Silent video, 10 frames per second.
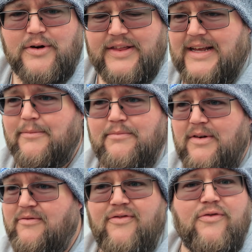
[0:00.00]
I think
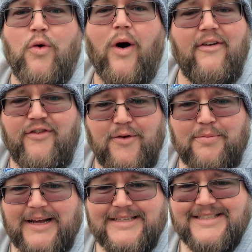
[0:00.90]
I'm quite a few
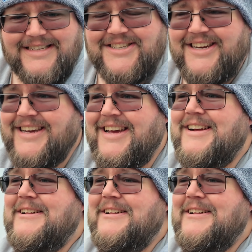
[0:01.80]
places this year.